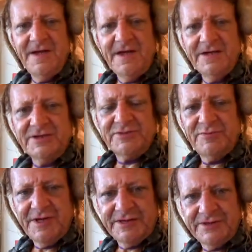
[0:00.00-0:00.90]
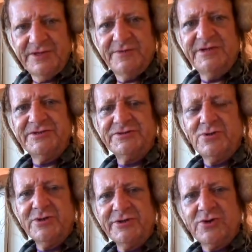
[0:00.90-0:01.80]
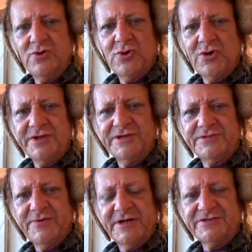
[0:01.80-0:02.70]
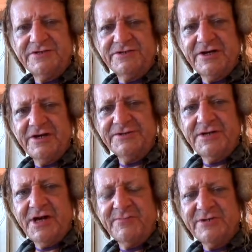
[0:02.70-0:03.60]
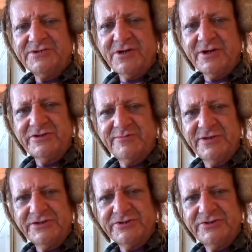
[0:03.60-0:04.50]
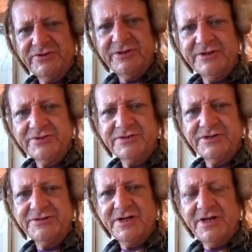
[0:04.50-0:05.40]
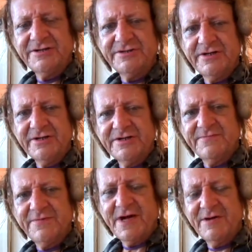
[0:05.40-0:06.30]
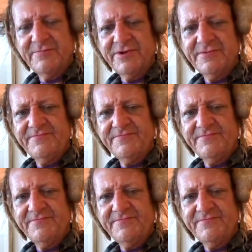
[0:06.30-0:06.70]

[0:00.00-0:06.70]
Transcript: and explained to him he's going to court, he's facing jail time, he's already spent 2 years in solitary confinement